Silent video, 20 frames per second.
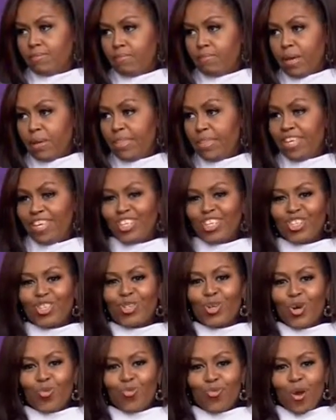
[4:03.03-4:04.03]
Maybe they
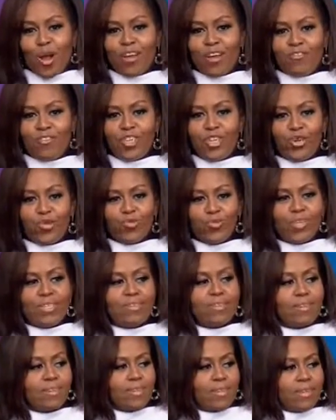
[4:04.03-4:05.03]
just arrived here
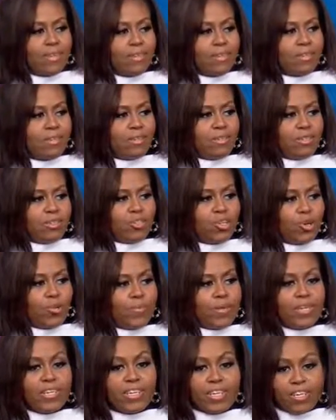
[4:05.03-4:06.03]
recently,
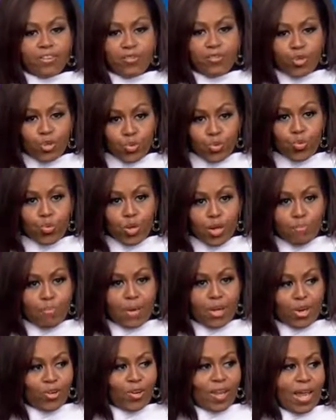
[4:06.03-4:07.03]
determined to give you a
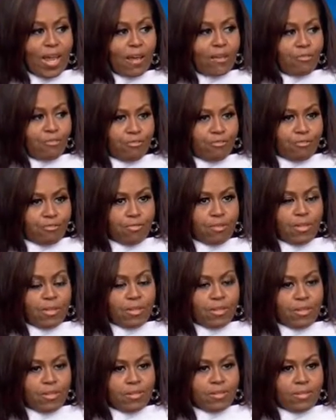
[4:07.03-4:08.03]
better life.
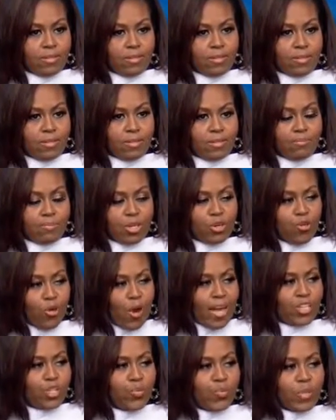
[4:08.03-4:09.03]
But
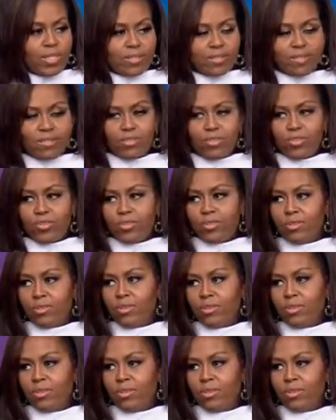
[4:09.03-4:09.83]
graduates,